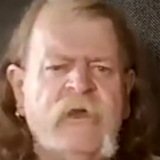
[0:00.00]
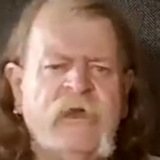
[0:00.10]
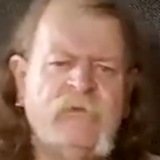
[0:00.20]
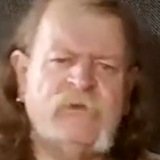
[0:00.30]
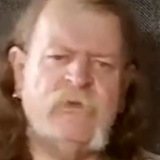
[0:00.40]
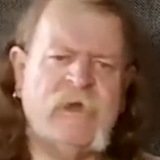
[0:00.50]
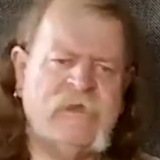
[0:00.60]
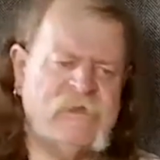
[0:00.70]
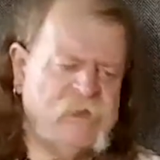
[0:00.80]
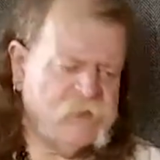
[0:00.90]
He was
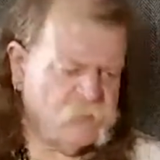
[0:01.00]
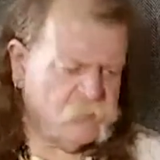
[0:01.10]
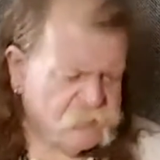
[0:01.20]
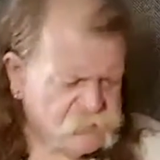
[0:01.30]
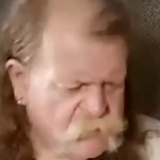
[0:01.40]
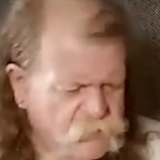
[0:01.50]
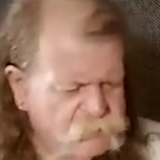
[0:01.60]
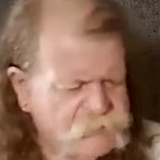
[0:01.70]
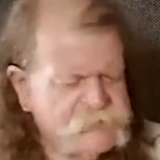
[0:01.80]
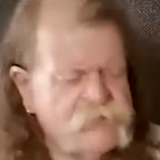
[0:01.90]
waiting. He got his
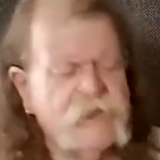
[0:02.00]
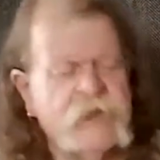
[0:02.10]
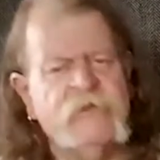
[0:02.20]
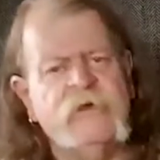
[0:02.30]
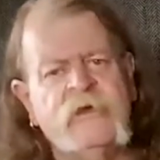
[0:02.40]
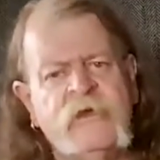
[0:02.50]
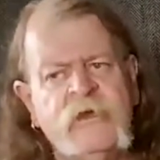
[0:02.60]
army together